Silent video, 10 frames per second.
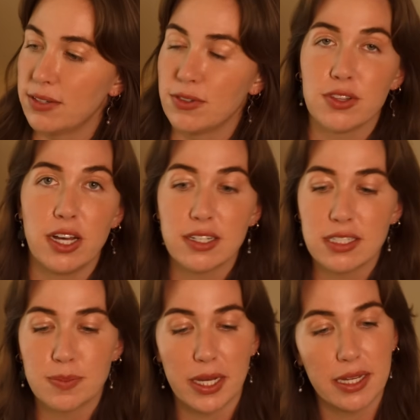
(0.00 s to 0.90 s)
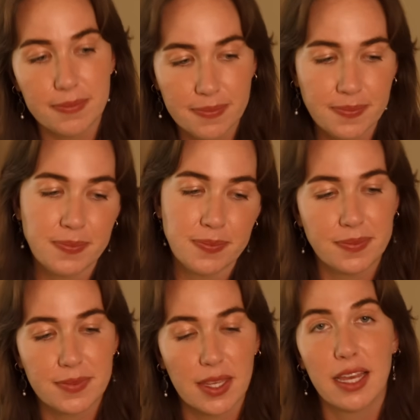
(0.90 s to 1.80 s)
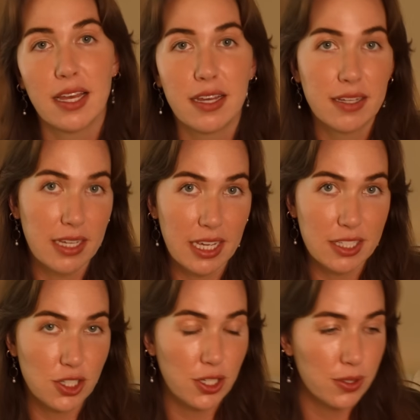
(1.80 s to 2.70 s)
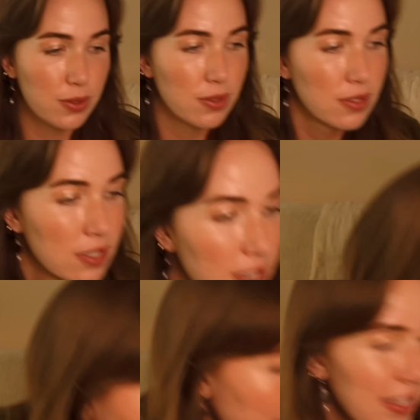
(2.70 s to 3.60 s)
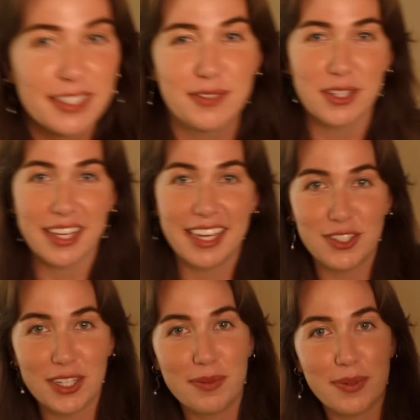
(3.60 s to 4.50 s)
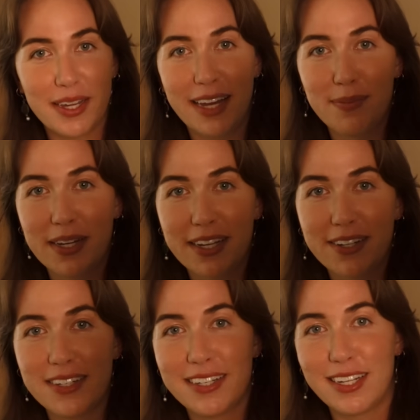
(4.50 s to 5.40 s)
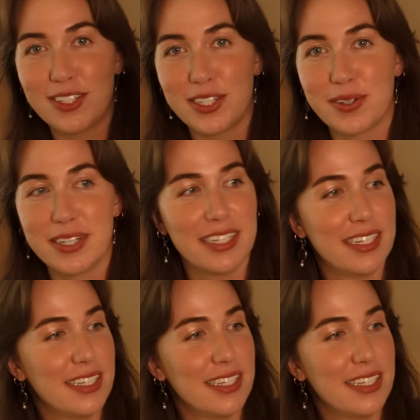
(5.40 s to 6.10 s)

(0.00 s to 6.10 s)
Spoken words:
of your lungs, but it's cute. This is for the kitchen, but I mean, I couldn't not show it.